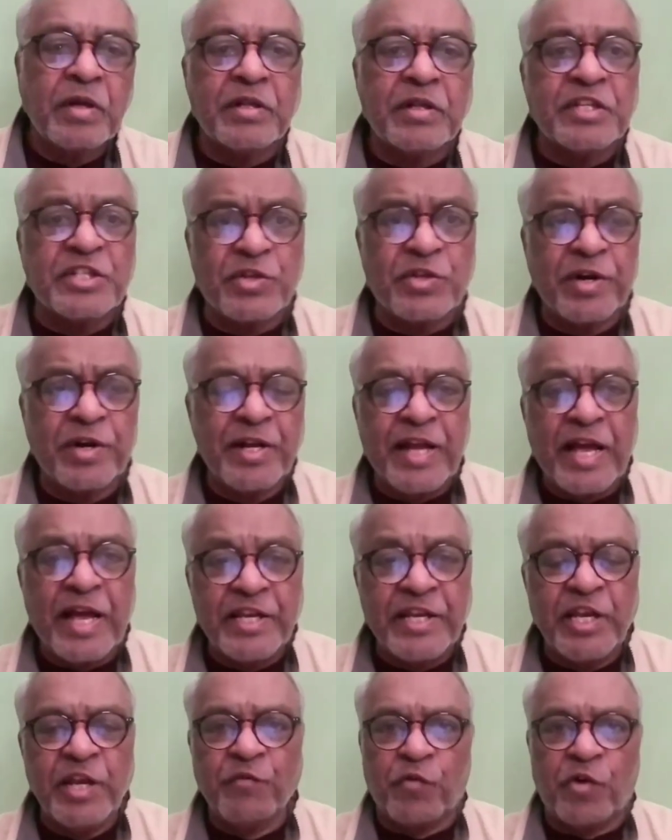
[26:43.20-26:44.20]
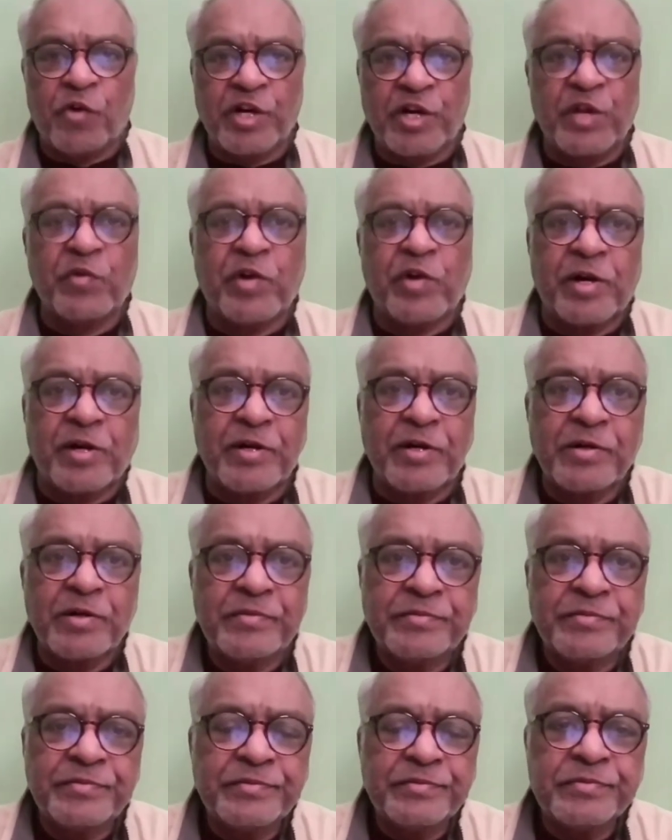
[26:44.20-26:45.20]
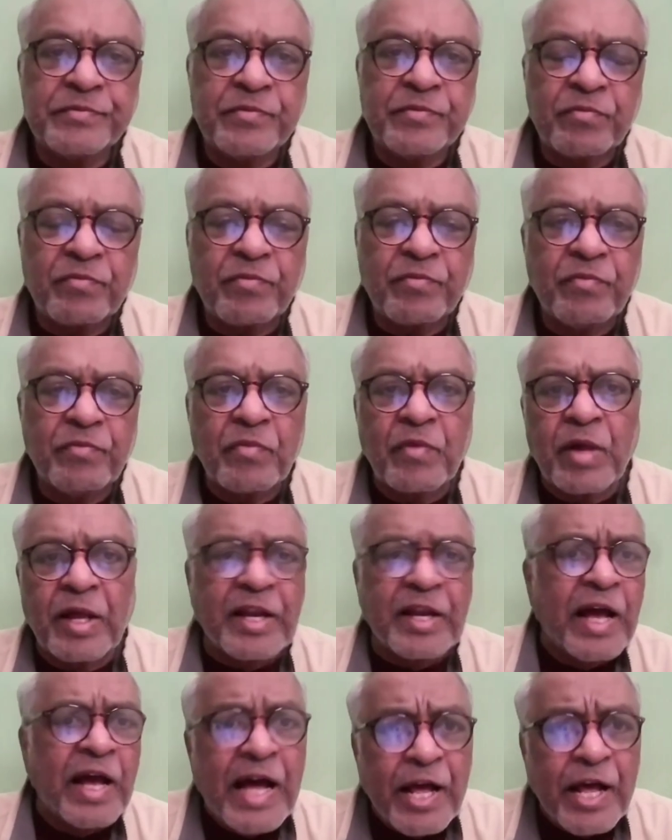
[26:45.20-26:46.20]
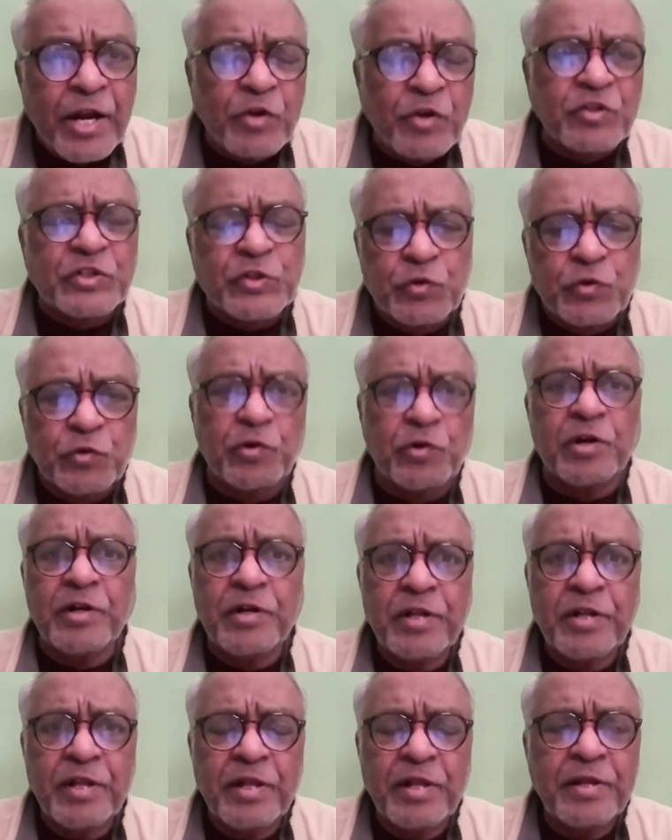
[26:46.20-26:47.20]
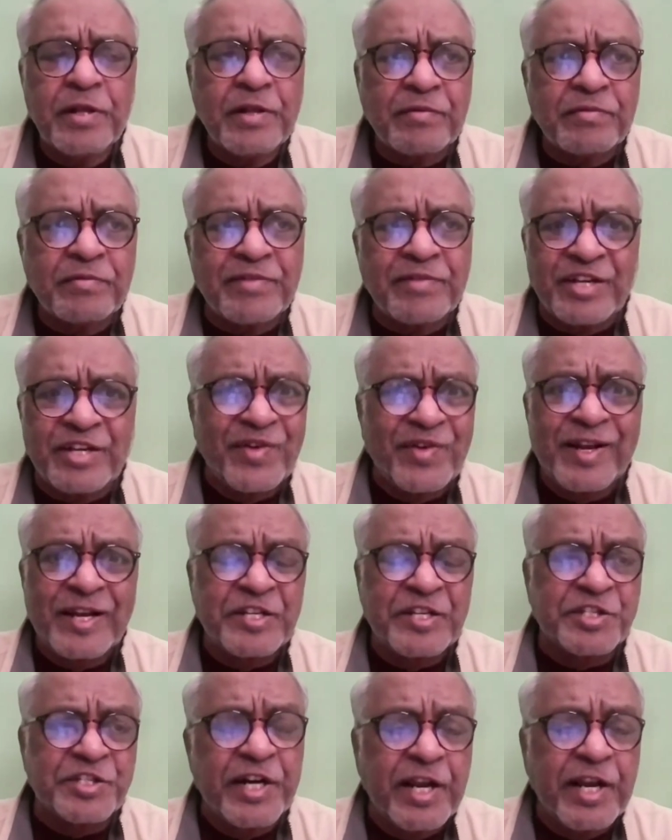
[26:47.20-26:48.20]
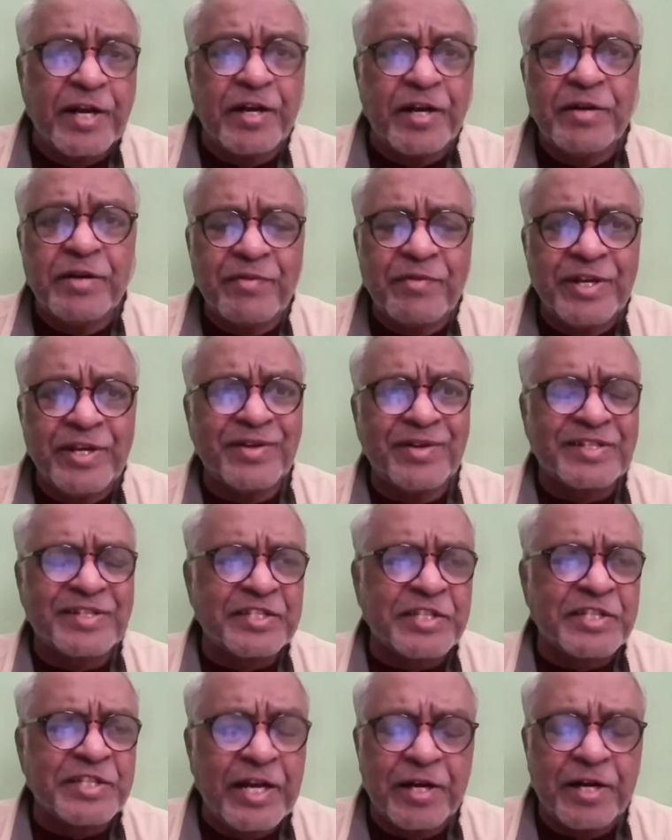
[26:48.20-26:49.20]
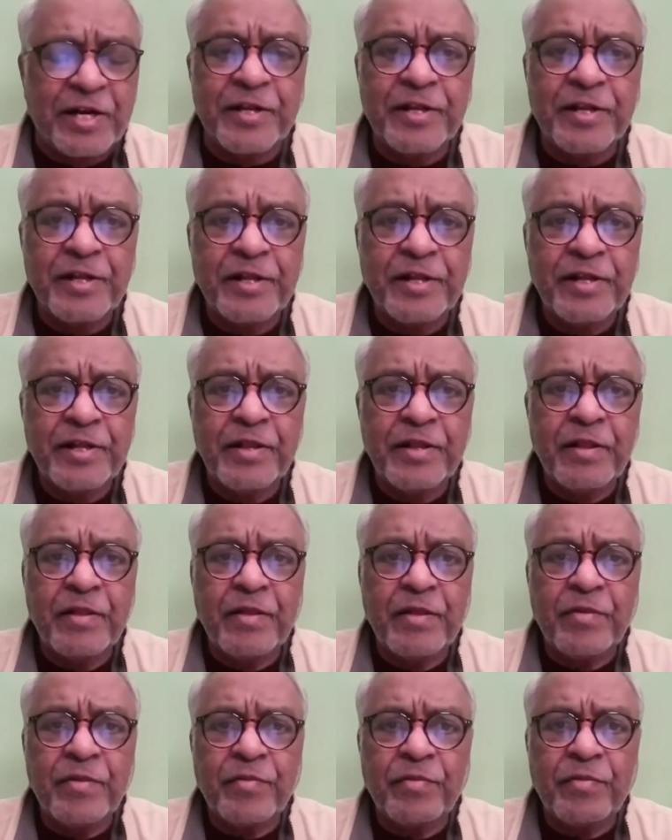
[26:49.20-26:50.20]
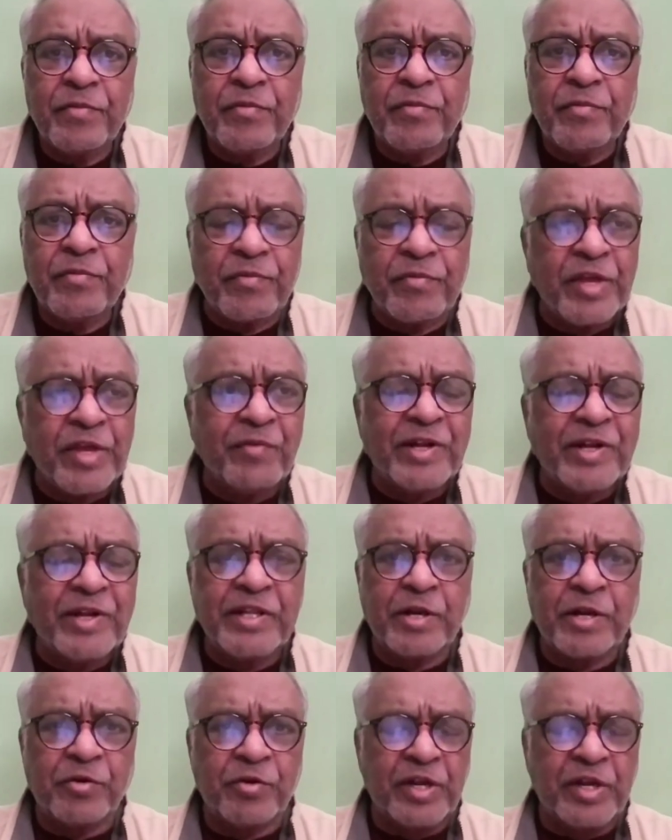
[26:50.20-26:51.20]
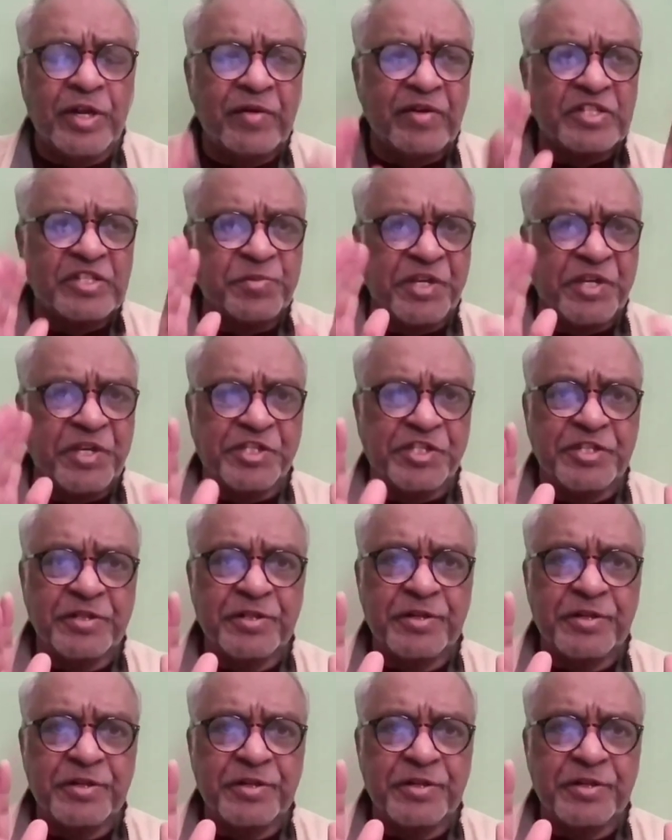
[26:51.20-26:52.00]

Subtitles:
This one in 1941 at Harrow School. That's where he studied when he was a child. He went there to give a speech.